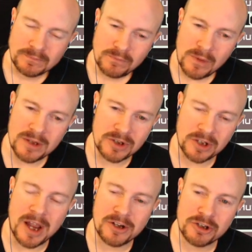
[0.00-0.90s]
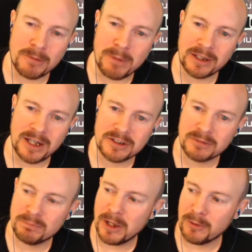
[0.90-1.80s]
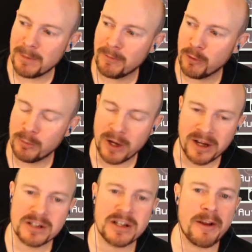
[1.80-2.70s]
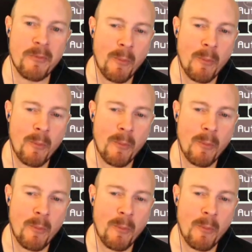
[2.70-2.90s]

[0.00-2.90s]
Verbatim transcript: this is the kind of ship I'd like to play right before break. It's like,